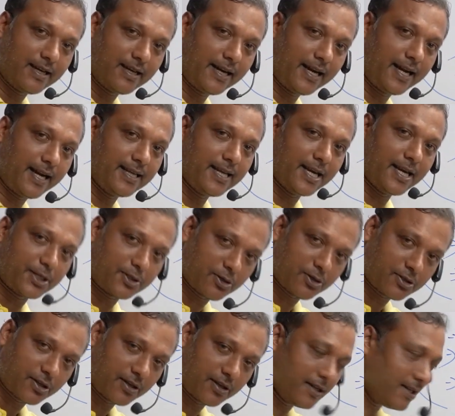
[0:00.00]
it is an
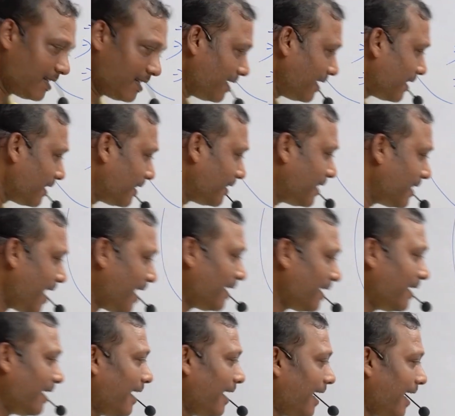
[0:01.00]
institution that
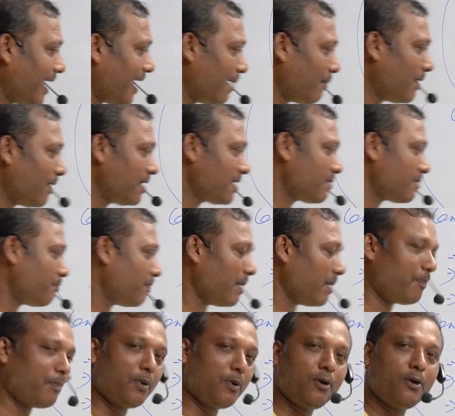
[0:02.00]
enables
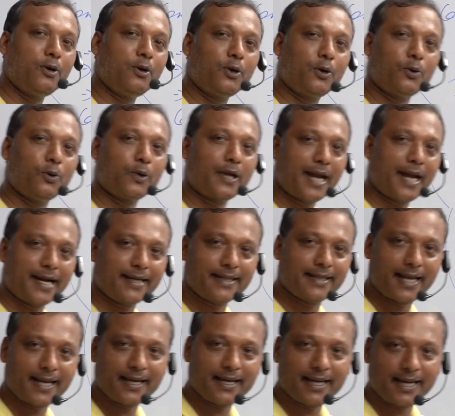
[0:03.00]
people to get
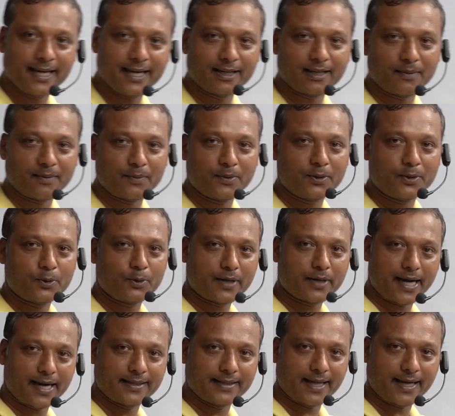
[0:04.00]
their income, to
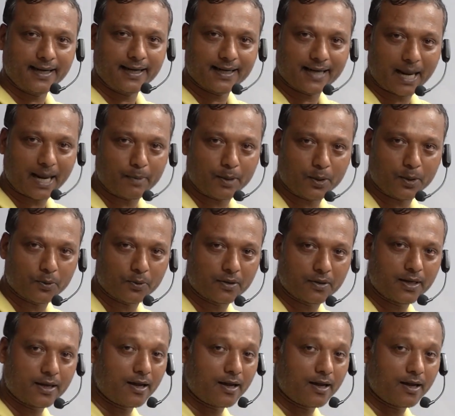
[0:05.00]
get their livelihood.